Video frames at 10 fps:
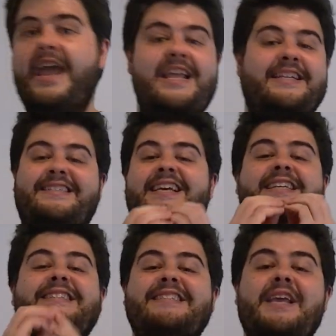
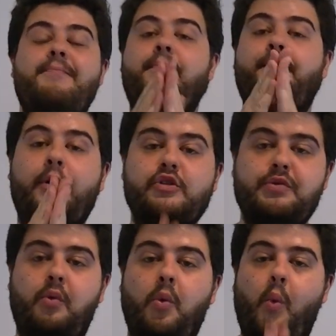It's
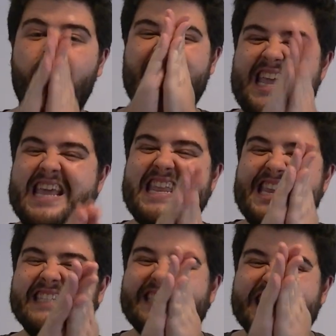impossible. What he
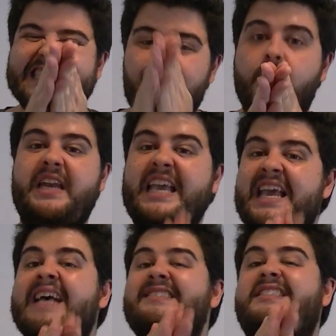
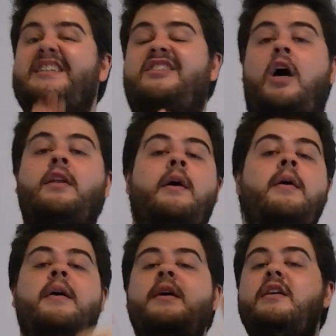has just done
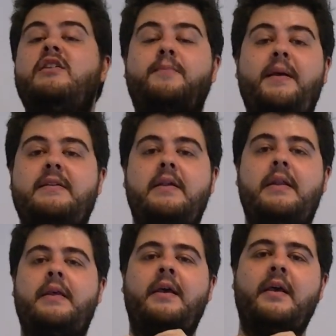is
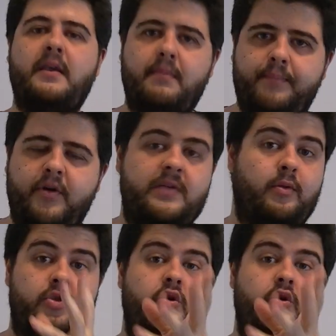basically impossible.